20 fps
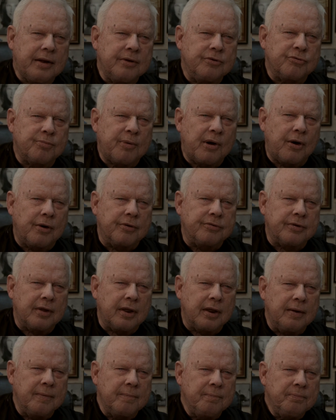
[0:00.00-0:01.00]

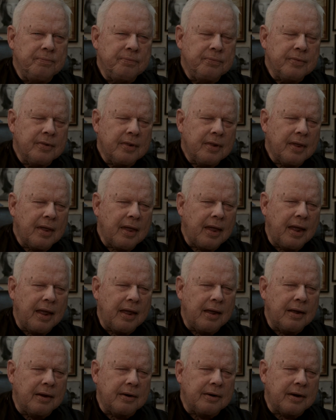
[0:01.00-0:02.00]
conspiracy.
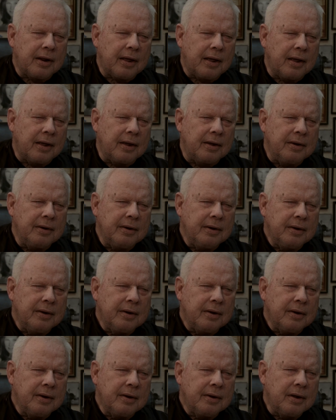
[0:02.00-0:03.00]
And of
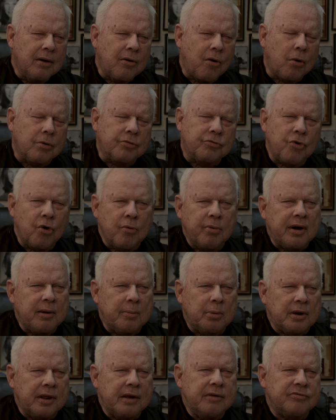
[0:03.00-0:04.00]
course, nobody
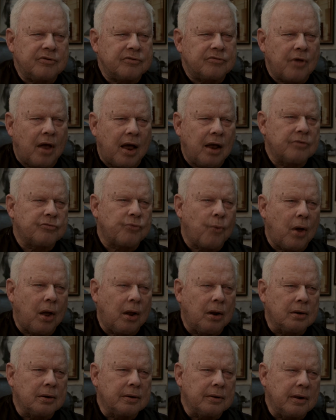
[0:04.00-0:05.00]
believes it's
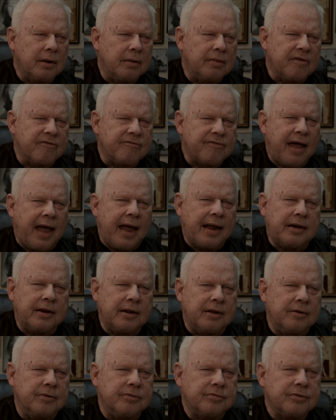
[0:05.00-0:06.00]
Oswald. And the fact
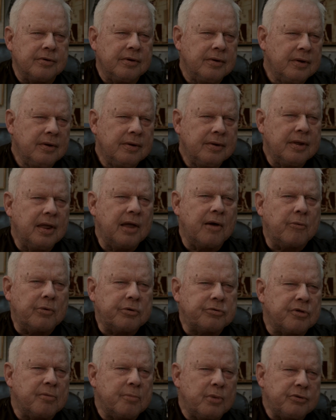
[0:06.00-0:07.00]
is It
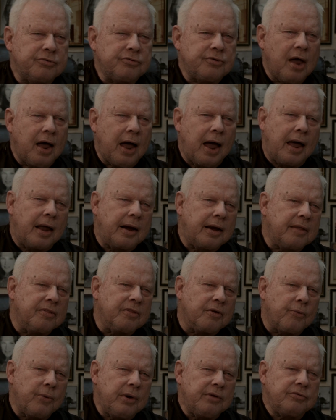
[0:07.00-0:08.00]
was the Mossad. And
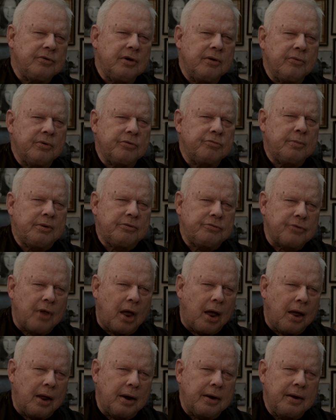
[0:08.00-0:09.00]
the reason it was
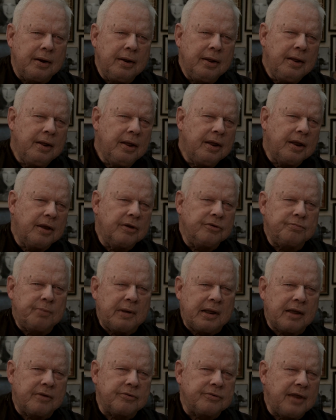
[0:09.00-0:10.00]
Mossad is
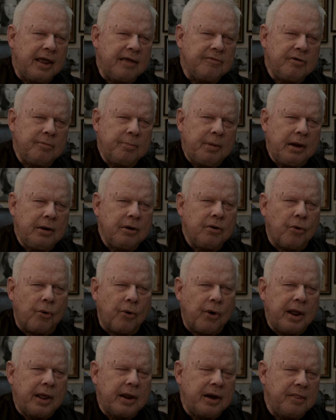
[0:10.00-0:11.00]
because David
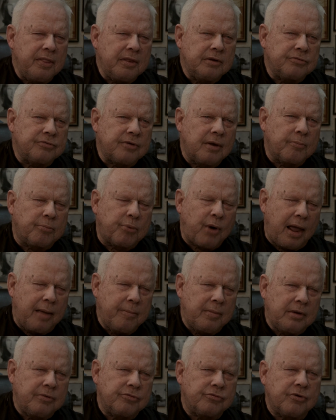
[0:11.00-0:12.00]
Ben-Gurion, the
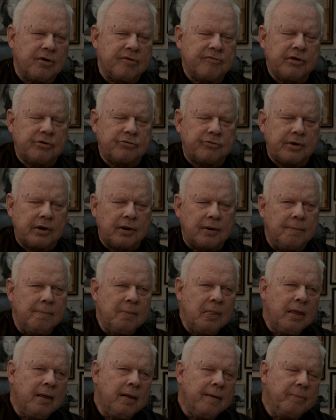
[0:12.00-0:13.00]
Prime Minister of Israel,
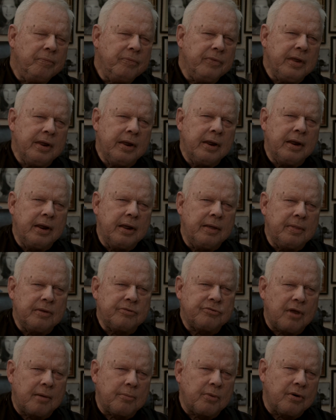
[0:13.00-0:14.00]
in the
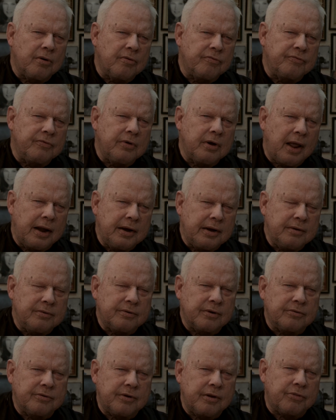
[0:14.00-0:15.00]
summer of
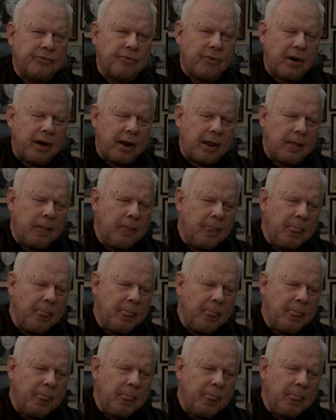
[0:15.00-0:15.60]
1963,